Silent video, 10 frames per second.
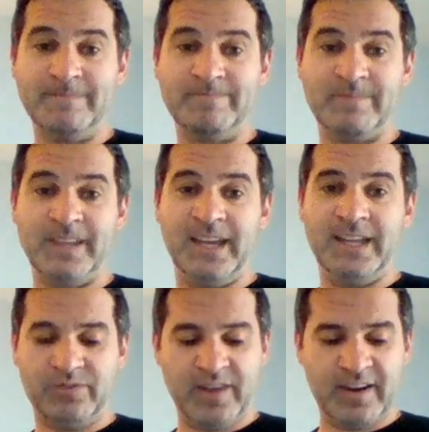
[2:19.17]
It's
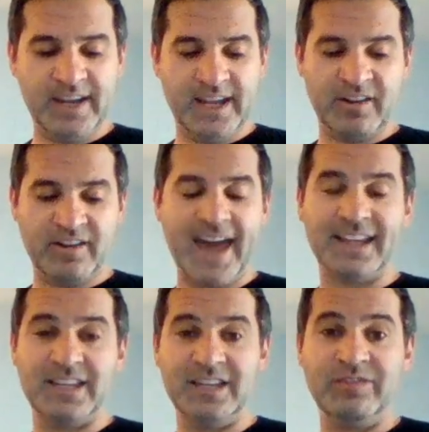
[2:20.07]
very
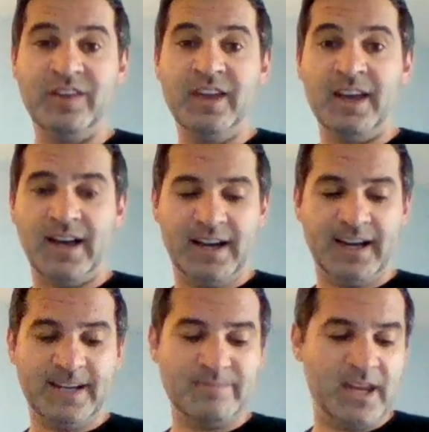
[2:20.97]
interactive.
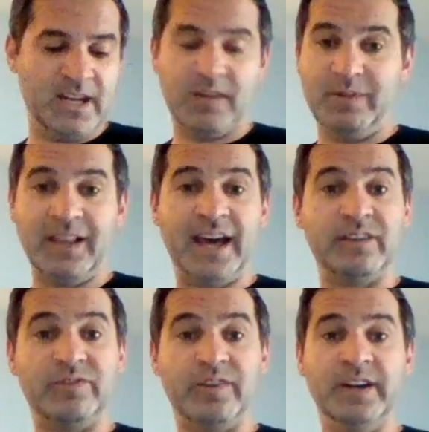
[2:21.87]
And it could be a lot of fun.